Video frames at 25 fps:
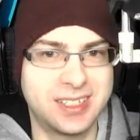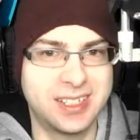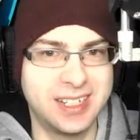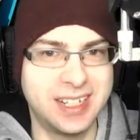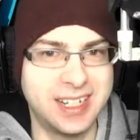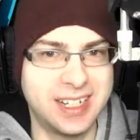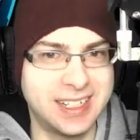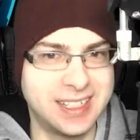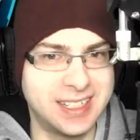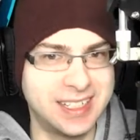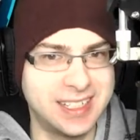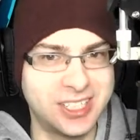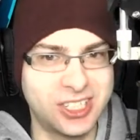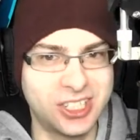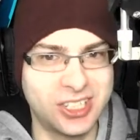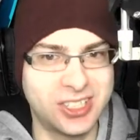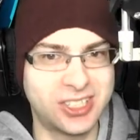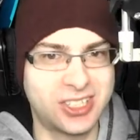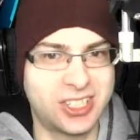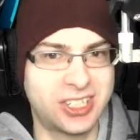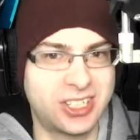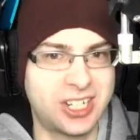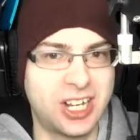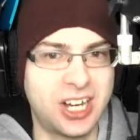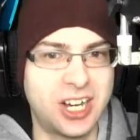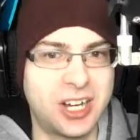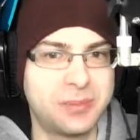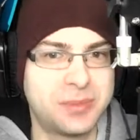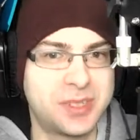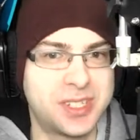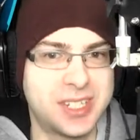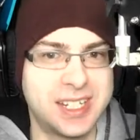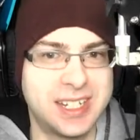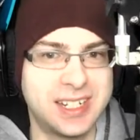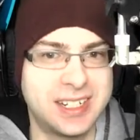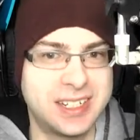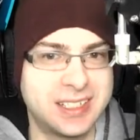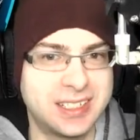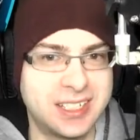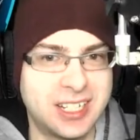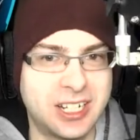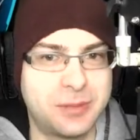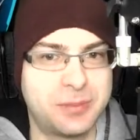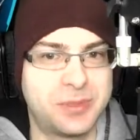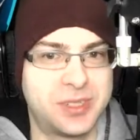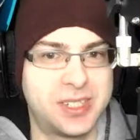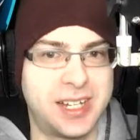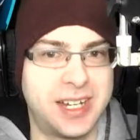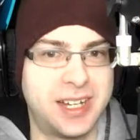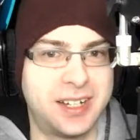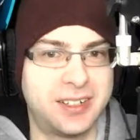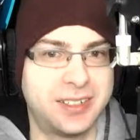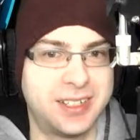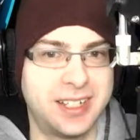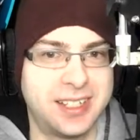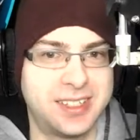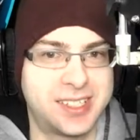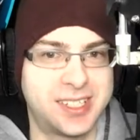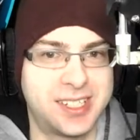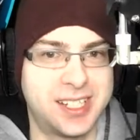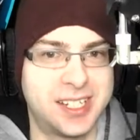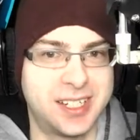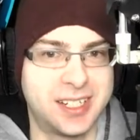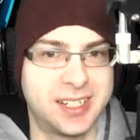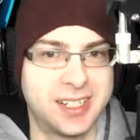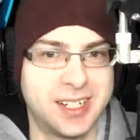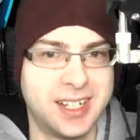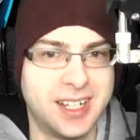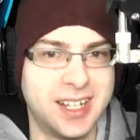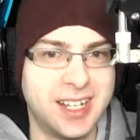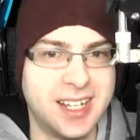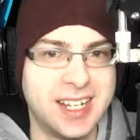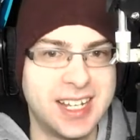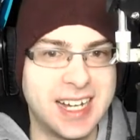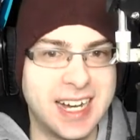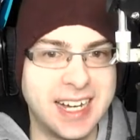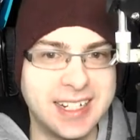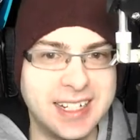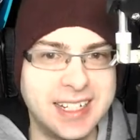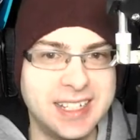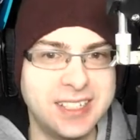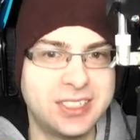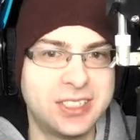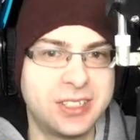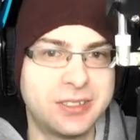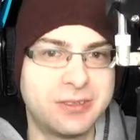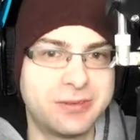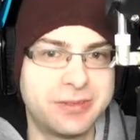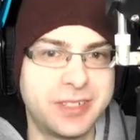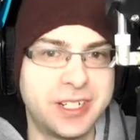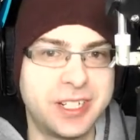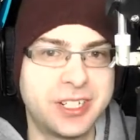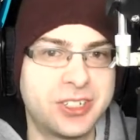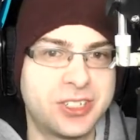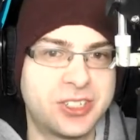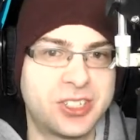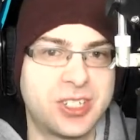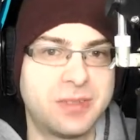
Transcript: it, it just comes in and comes out. That's it. I need to figure